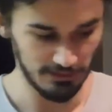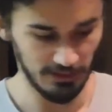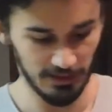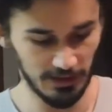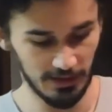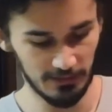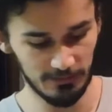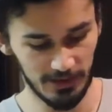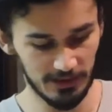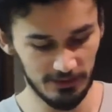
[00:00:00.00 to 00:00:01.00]
And
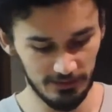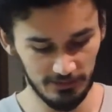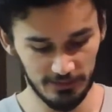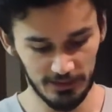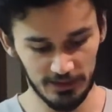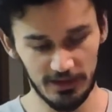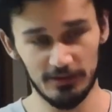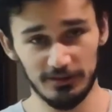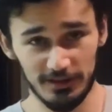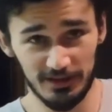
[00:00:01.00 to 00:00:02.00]
what I do to
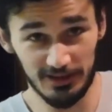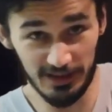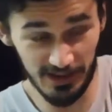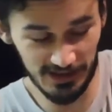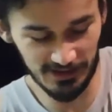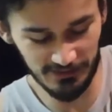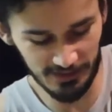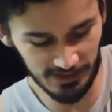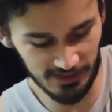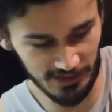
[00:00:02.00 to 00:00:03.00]
deal with the taste of
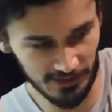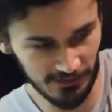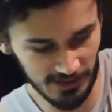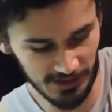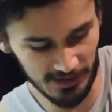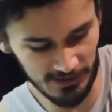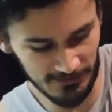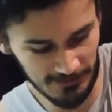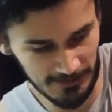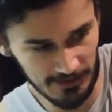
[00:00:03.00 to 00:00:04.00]
this creatine
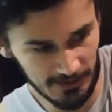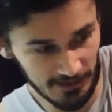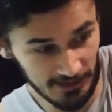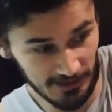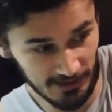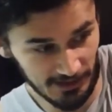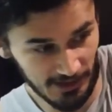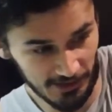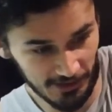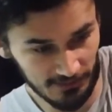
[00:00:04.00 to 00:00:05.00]
is I
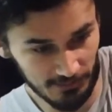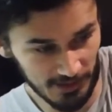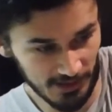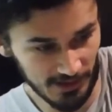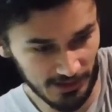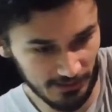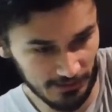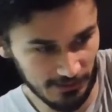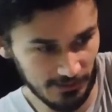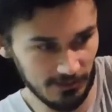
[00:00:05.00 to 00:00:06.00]
just mix it
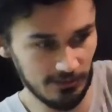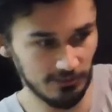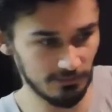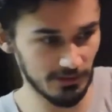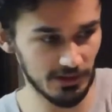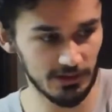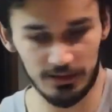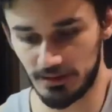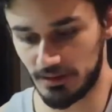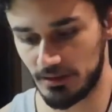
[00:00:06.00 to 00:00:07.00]

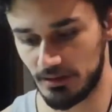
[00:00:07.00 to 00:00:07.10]
with